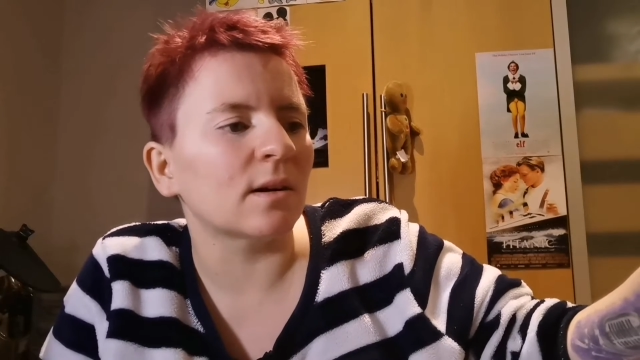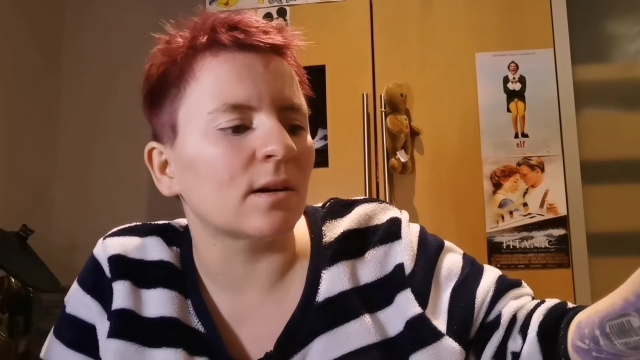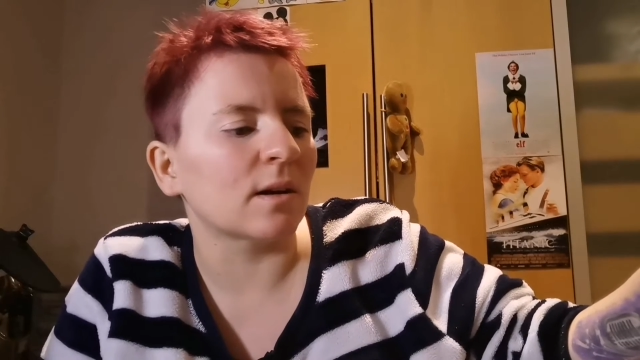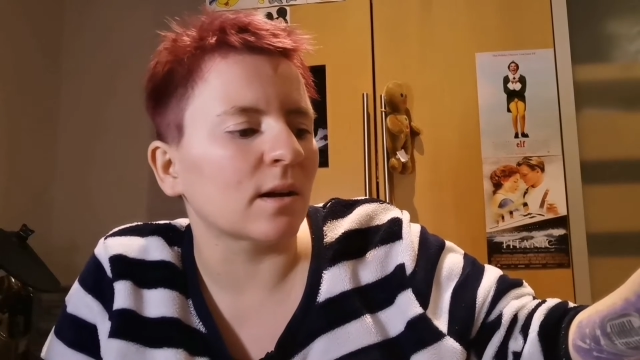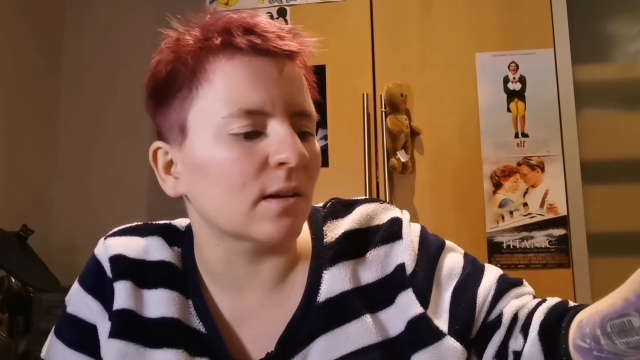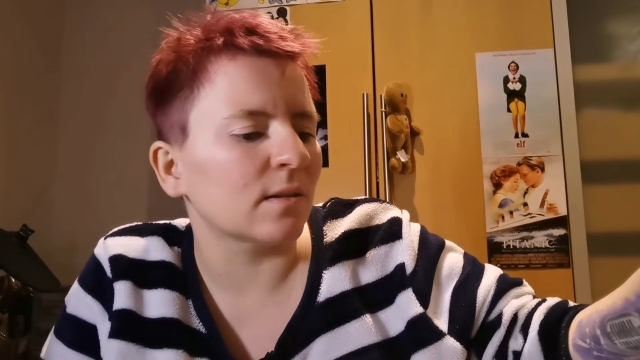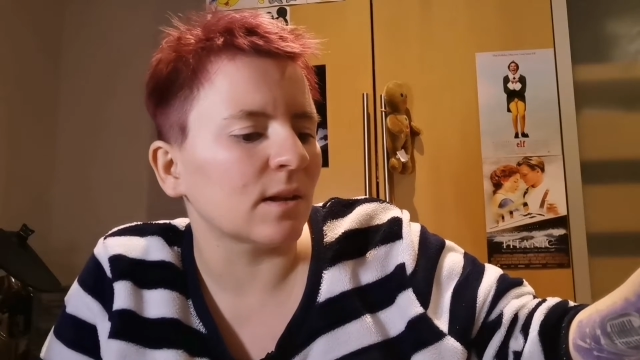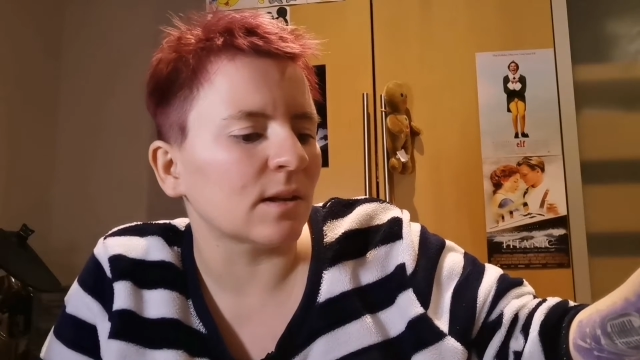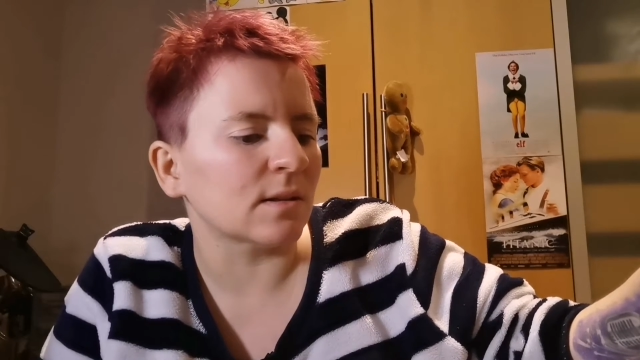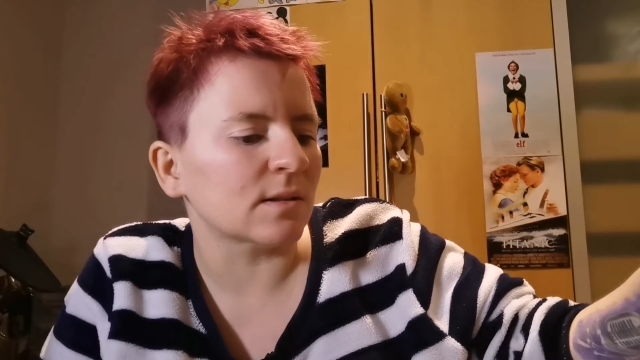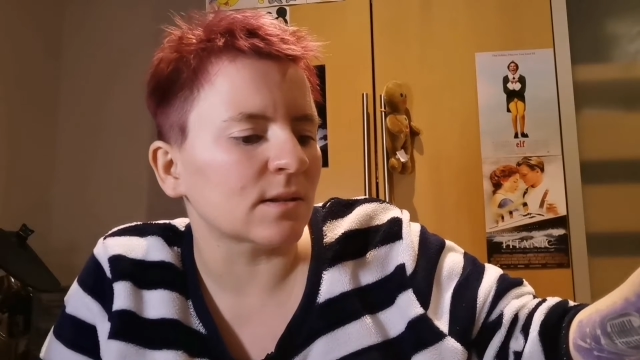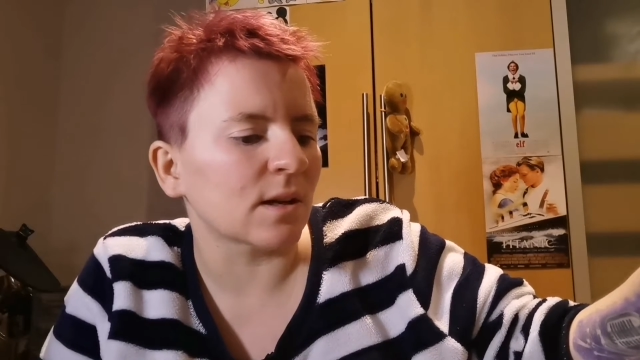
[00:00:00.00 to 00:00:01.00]
that I like
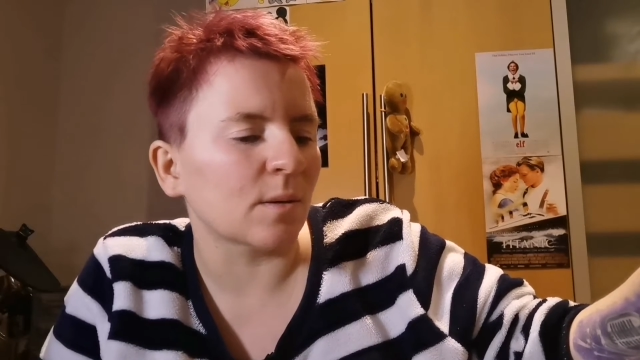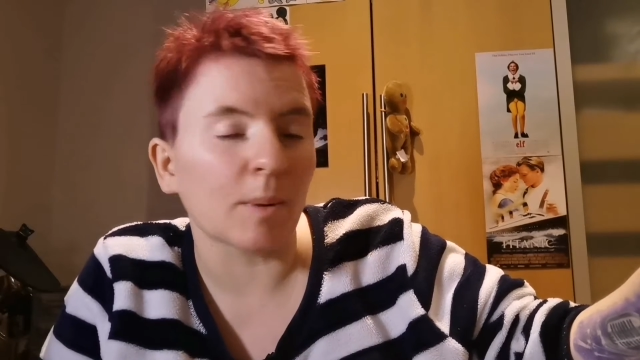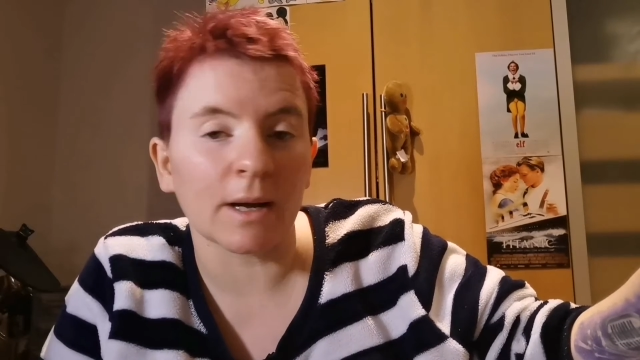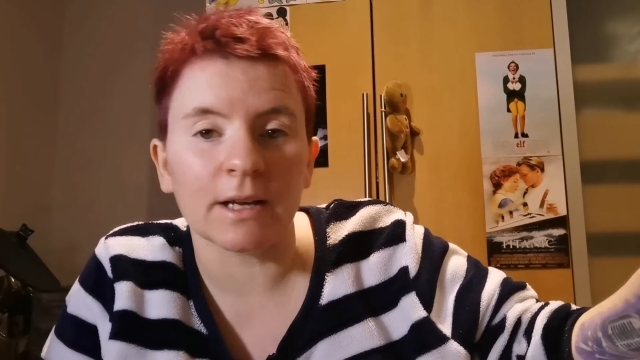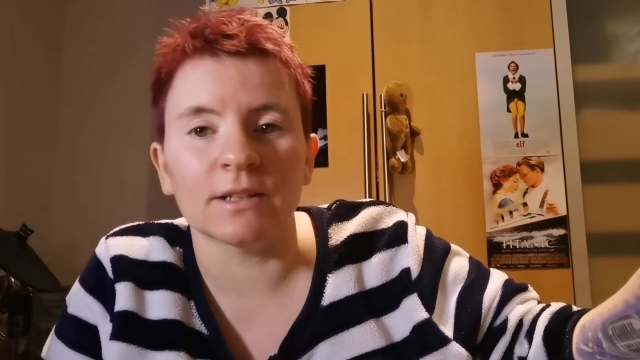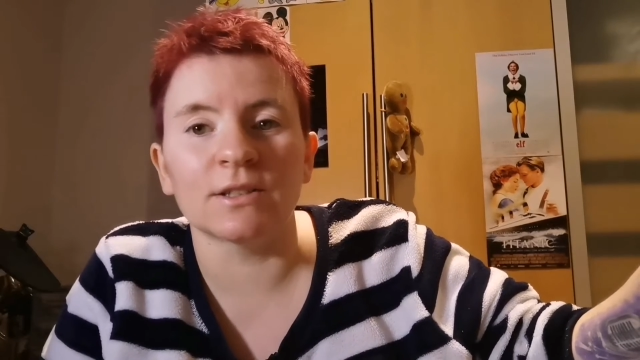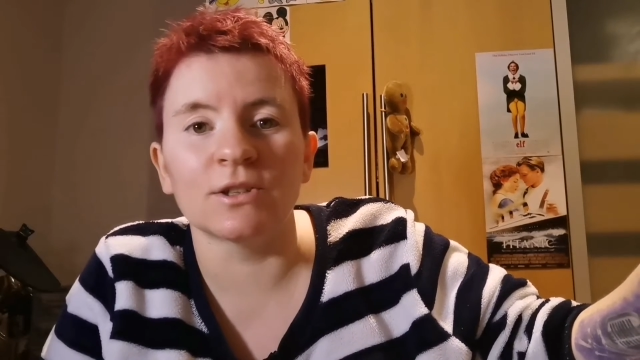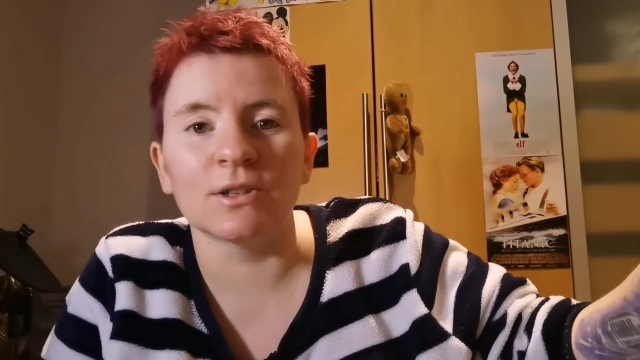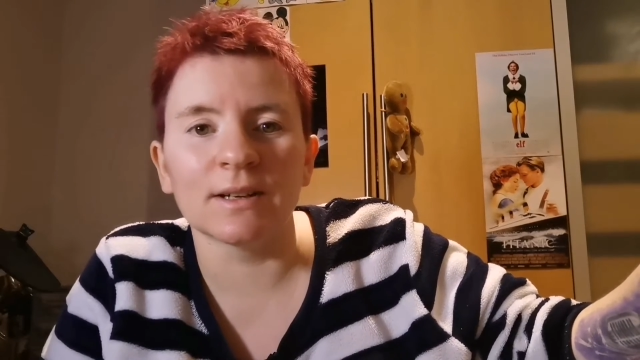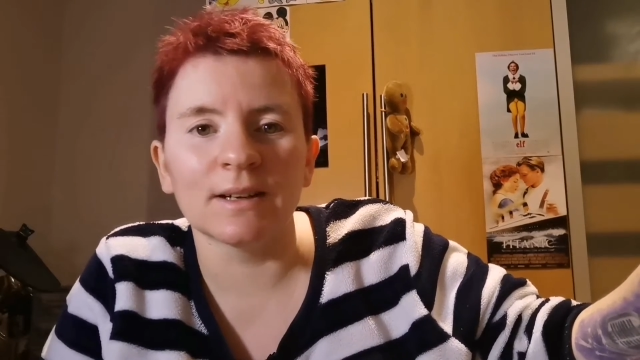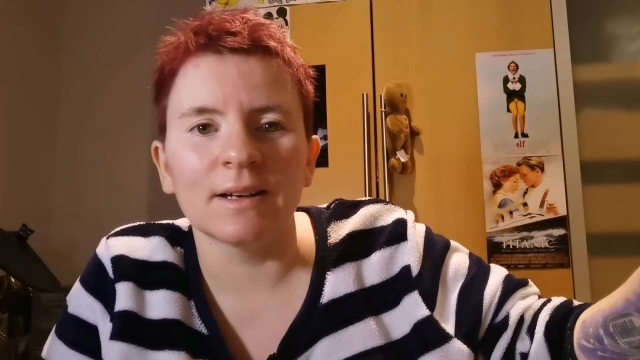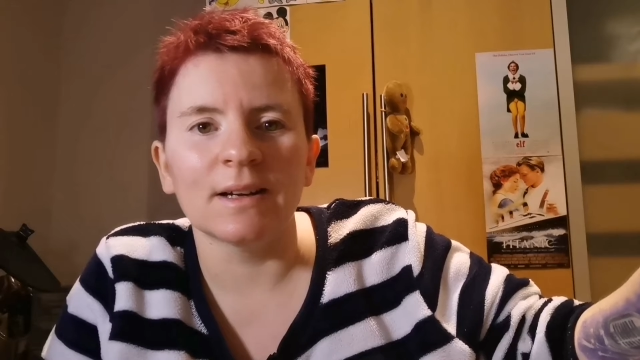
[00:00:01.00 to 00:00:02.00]
things that are
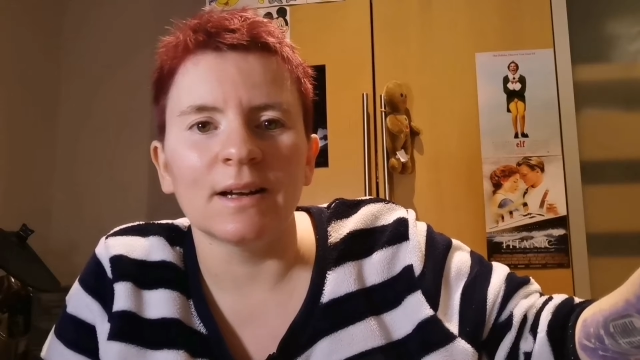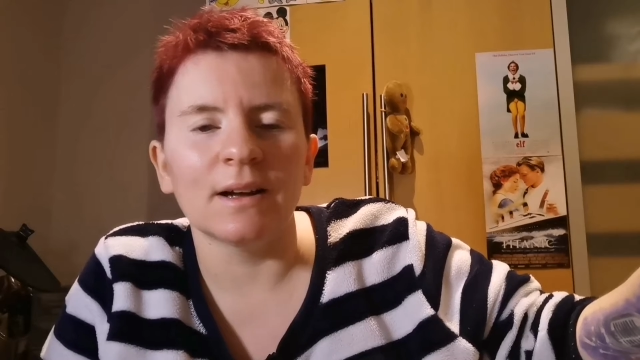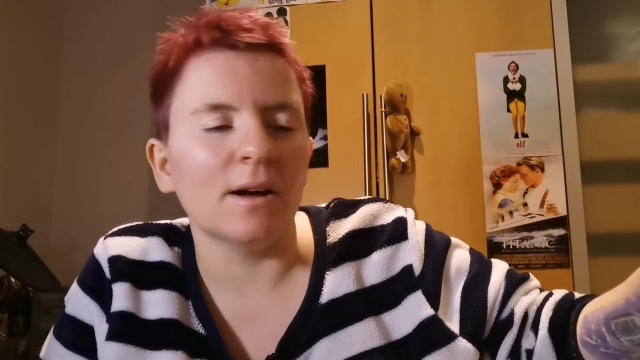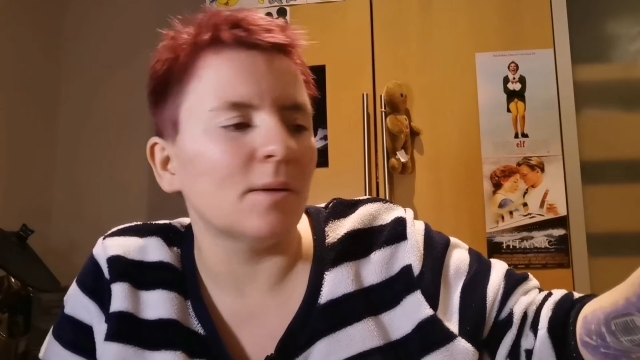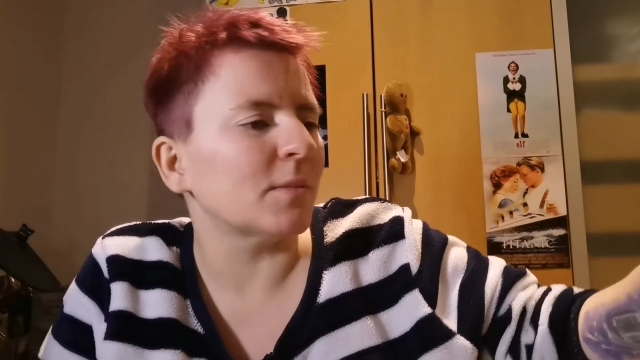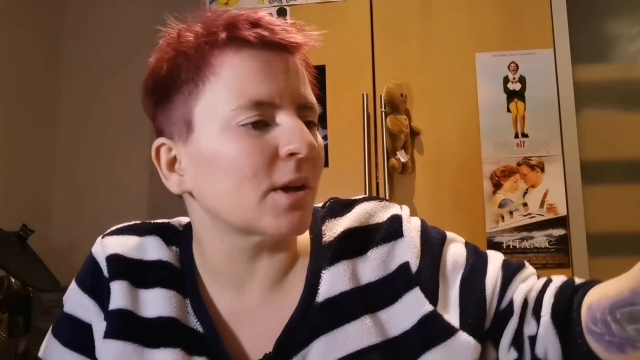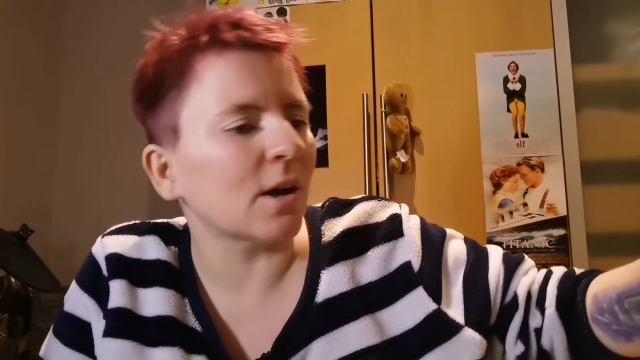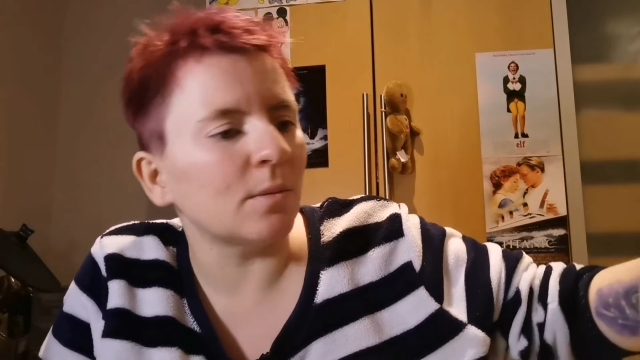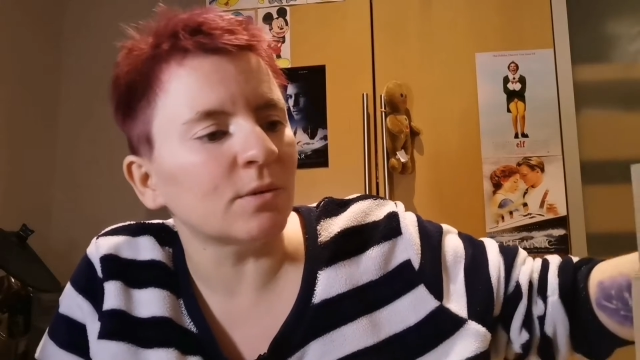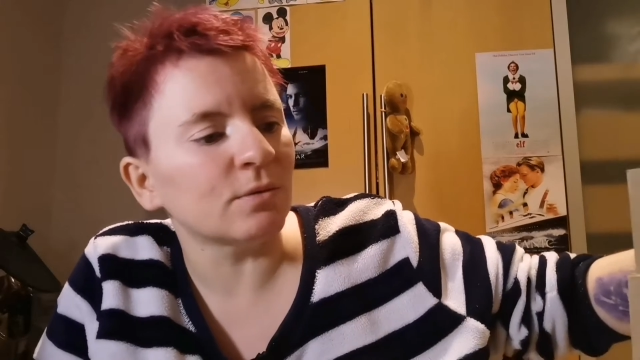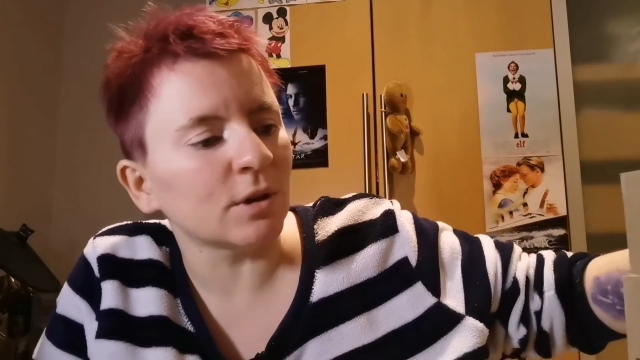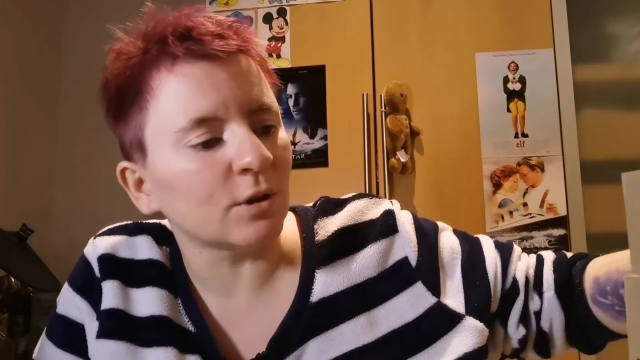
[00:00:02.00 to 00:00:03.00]
packaged, that
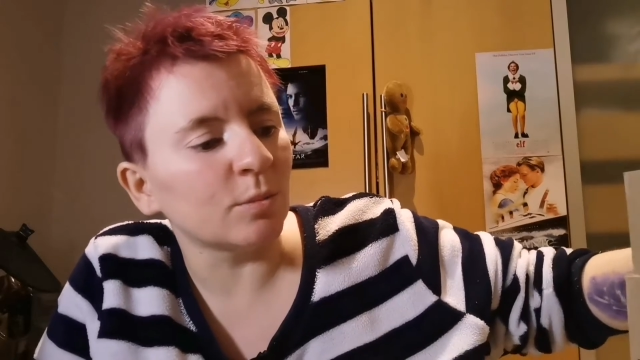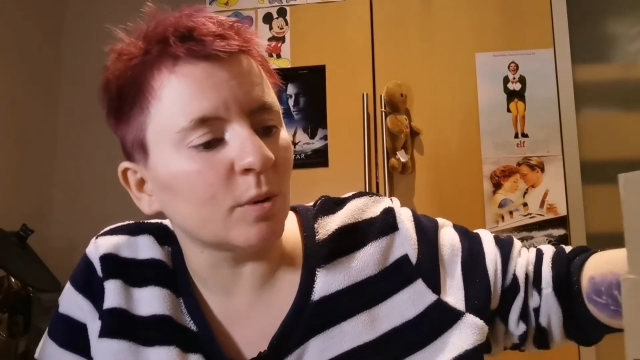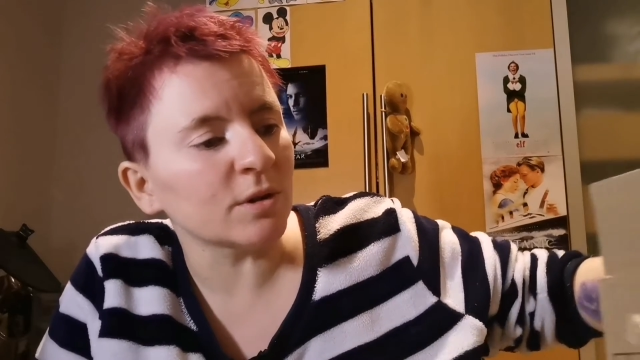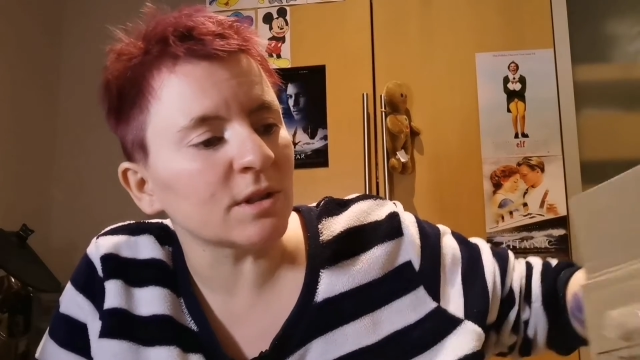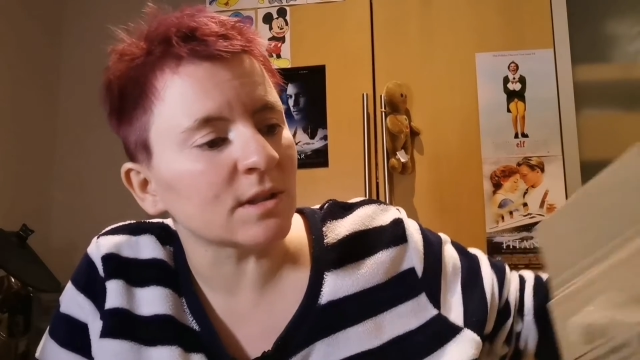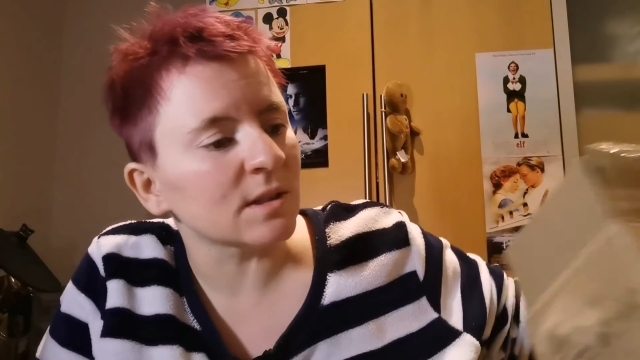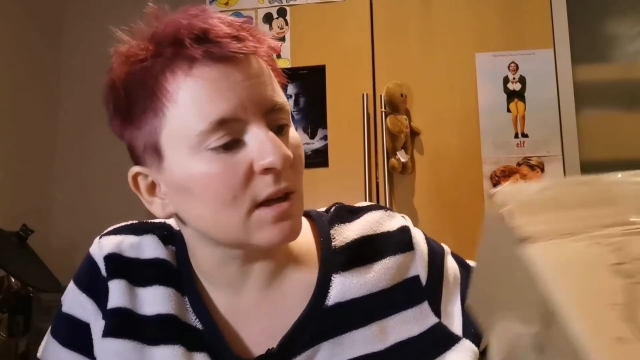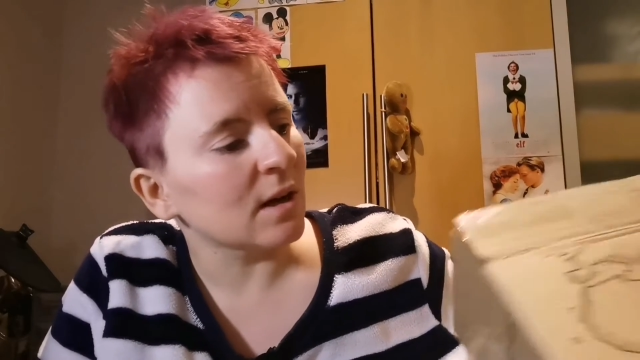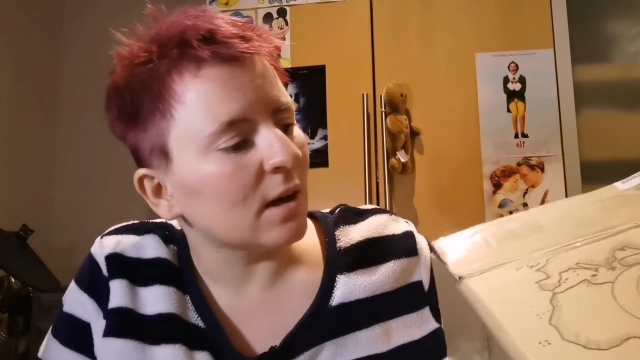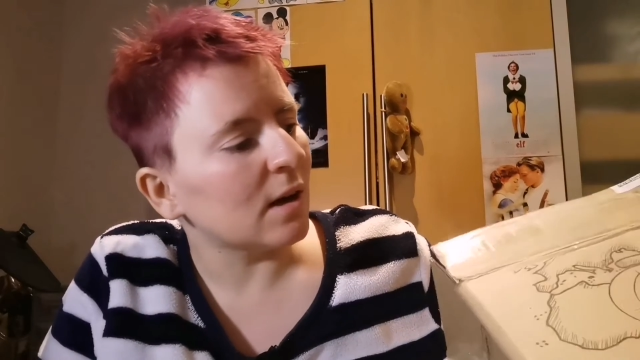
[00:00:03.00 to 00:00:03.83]
come in really cool boxes.